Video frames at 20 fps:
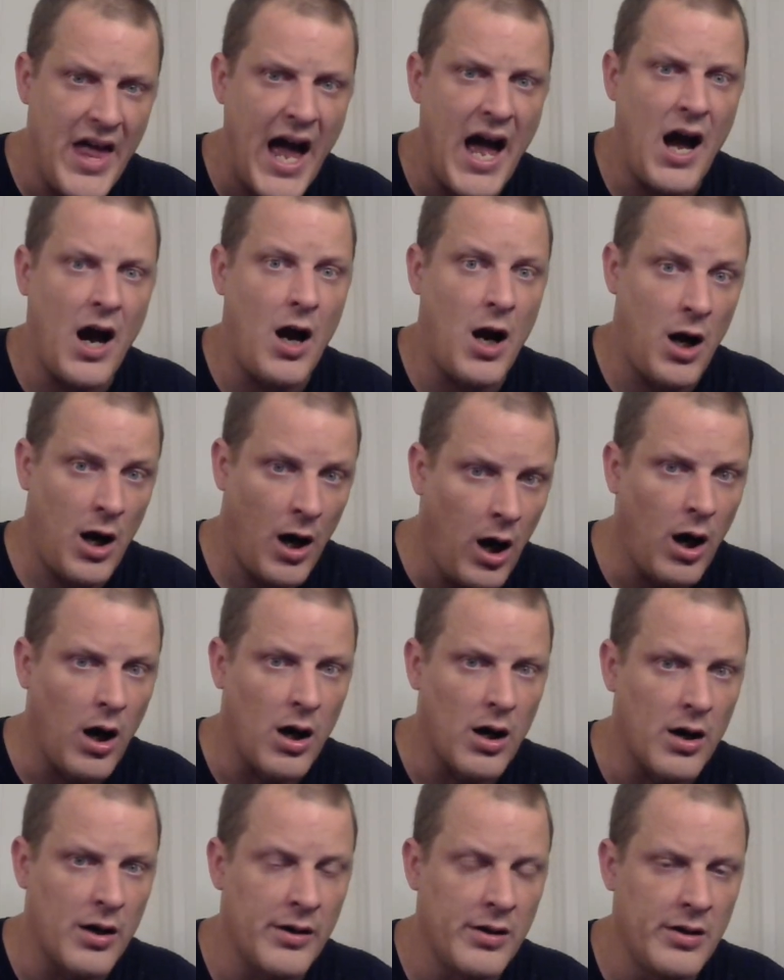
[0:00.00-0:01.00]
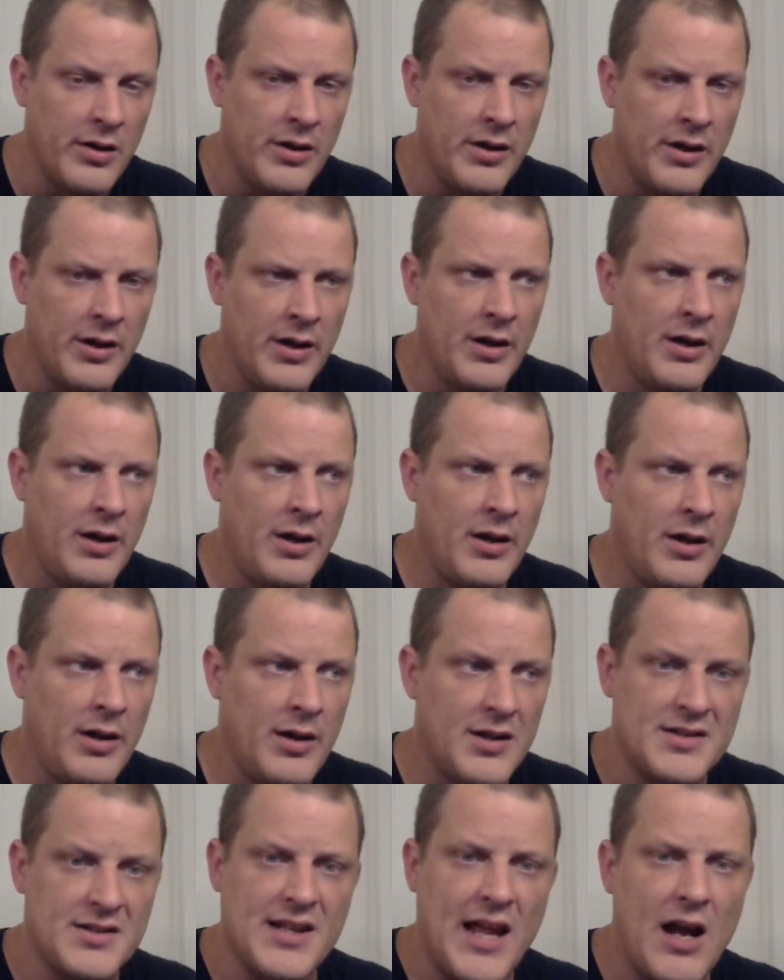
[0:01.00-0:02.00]
that hard.
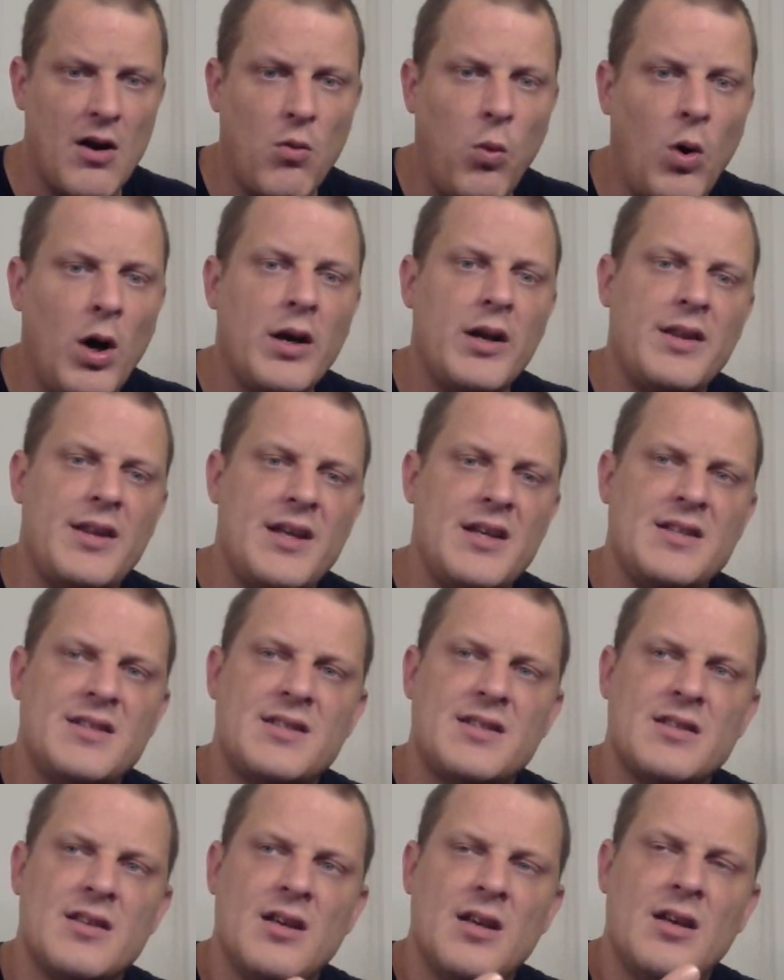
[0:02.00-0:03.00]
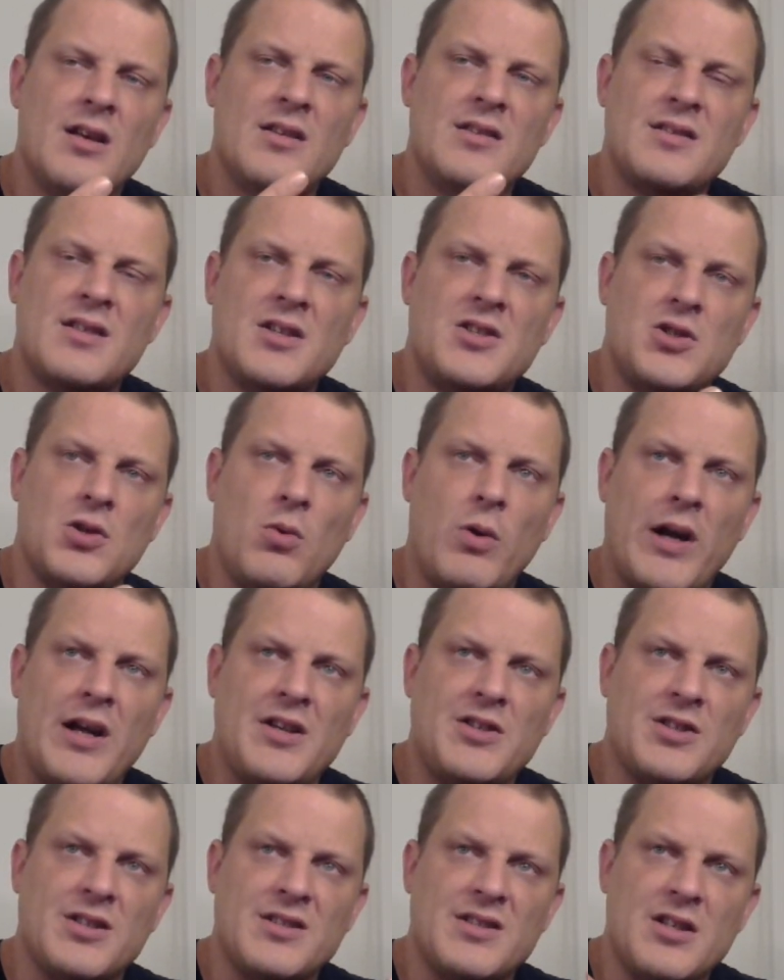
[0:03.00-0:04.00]
It's like one of these
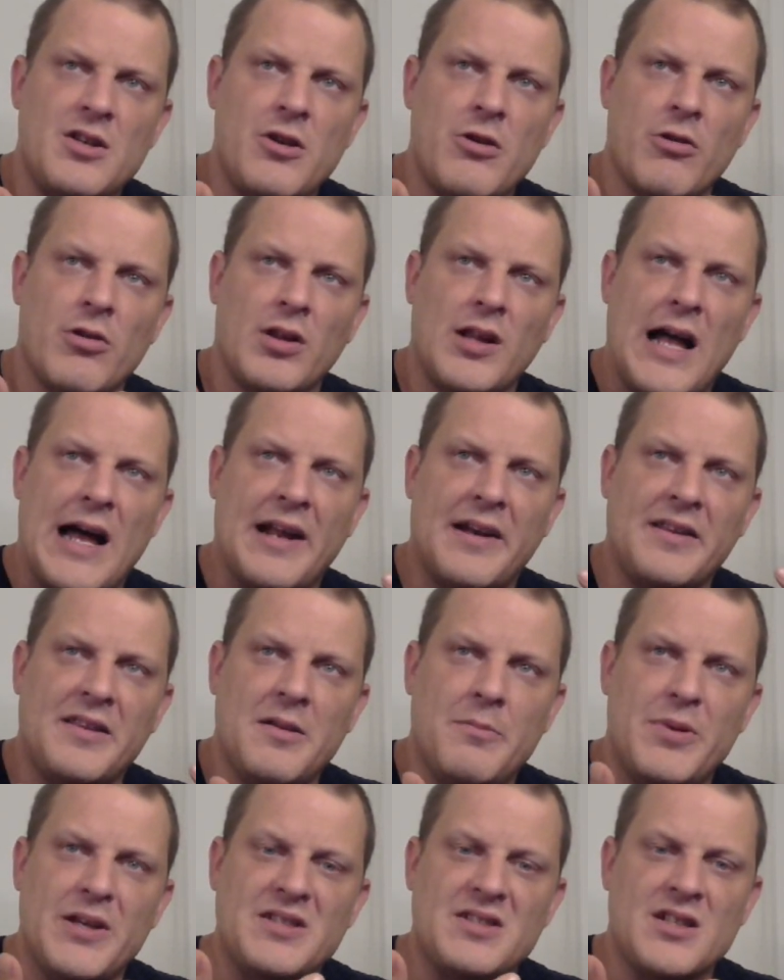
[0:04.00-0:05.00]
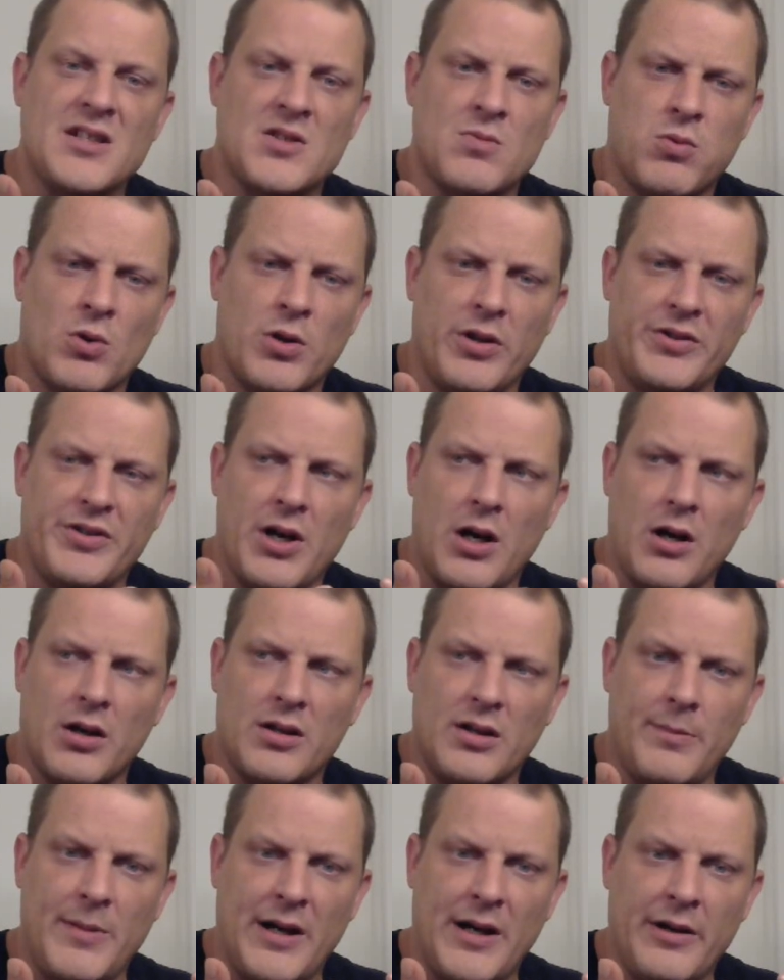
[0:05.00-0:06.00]
situations you hear a lot in the business world
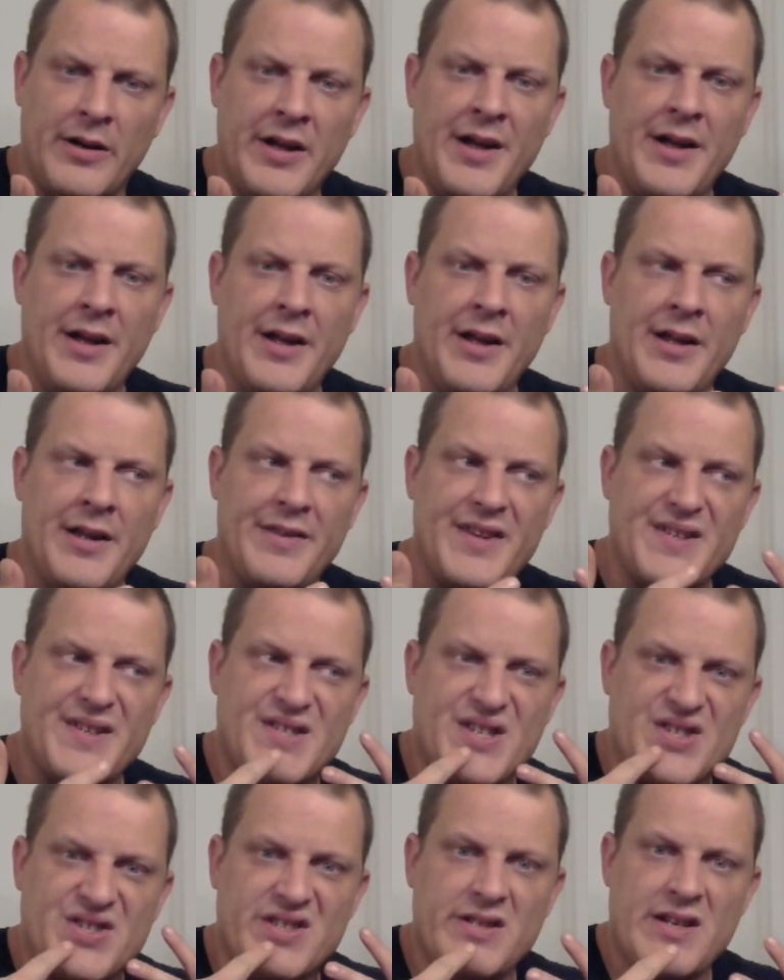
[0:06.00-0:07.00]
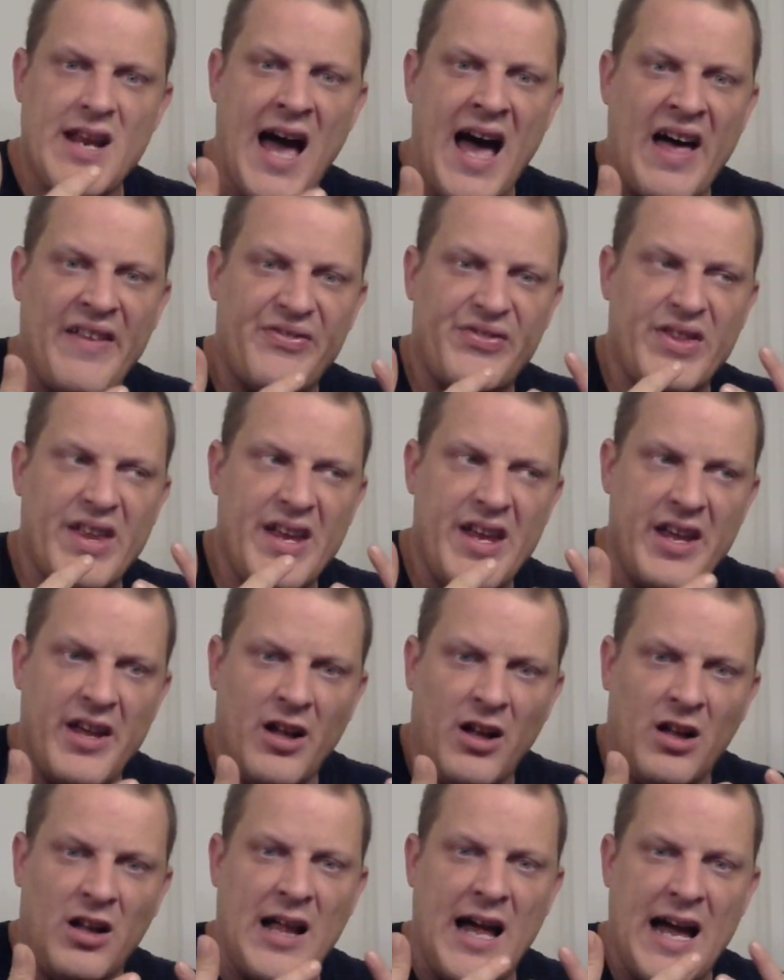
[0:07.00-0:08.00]
talking about, this is not the
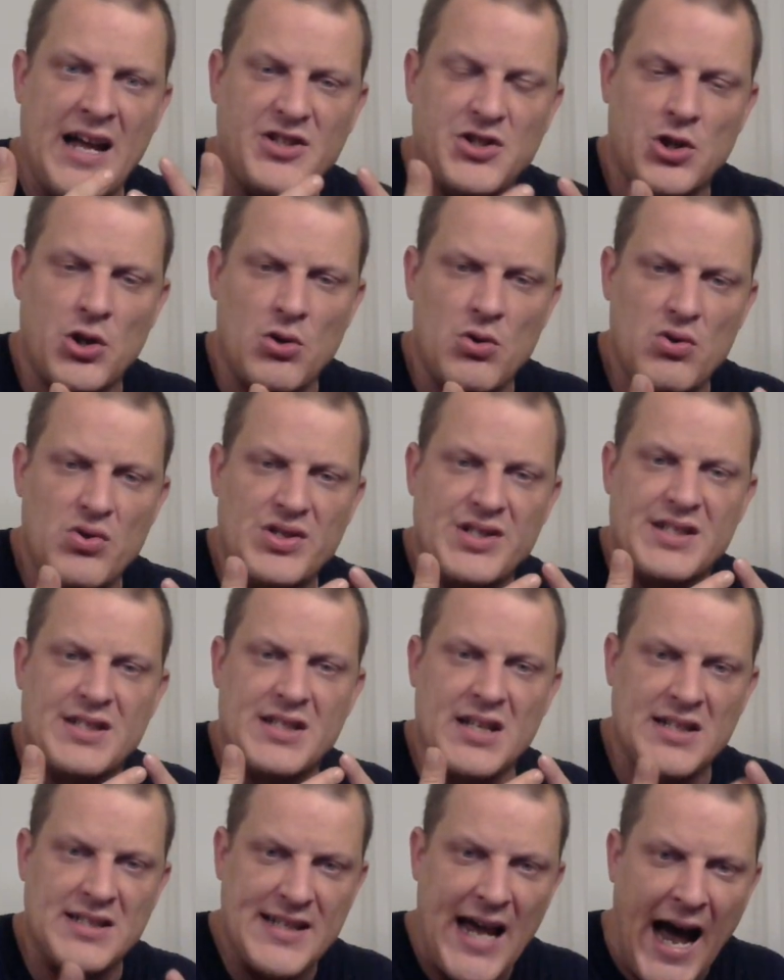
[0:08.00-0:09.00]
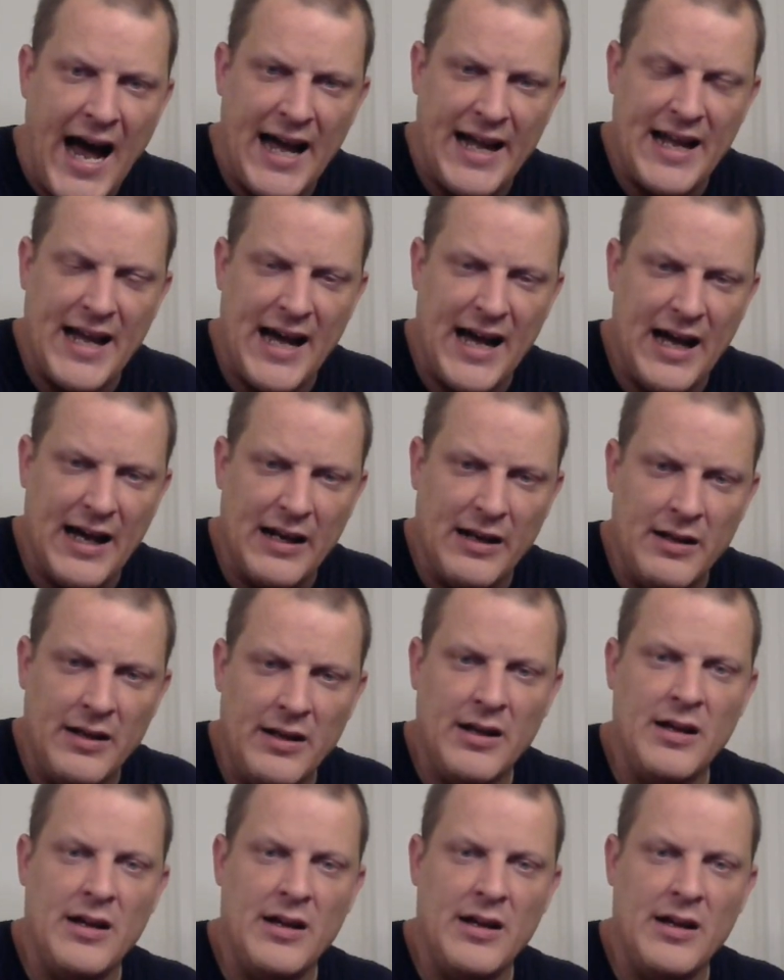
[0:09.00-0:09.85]
hill I choose to die on.